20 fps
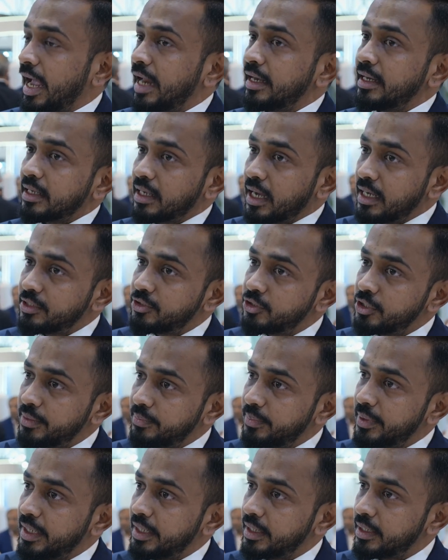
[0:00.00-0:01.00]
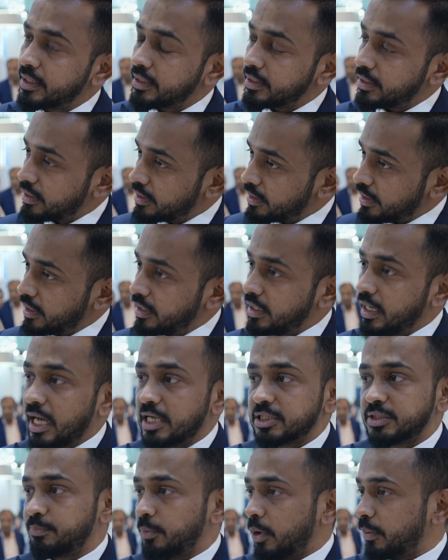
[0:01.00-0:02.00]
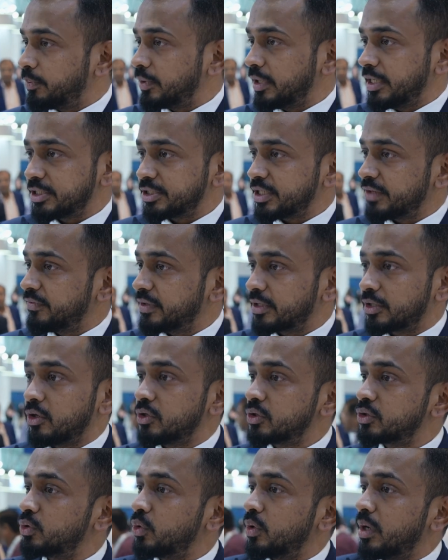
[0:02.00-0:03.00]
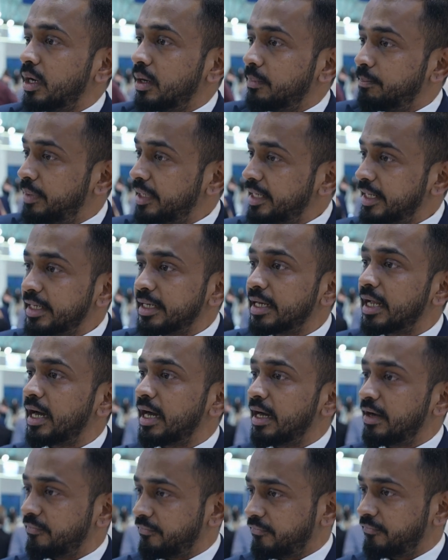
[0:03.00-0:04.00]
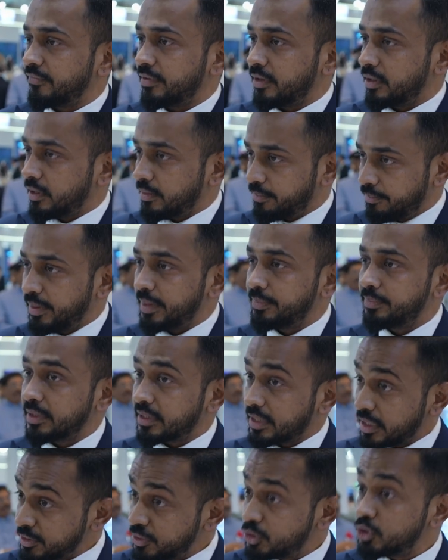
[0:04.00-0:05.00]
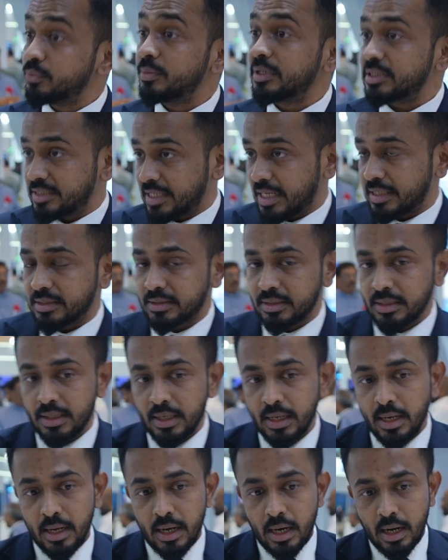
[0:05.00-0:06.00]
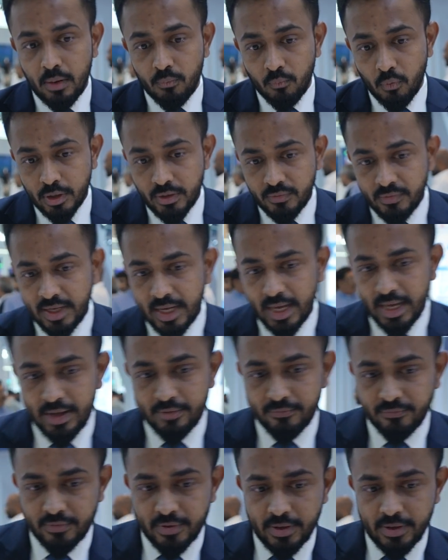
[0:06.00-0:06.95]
And a country being a large population with close to 1.5 billion people, consumers rather, what we have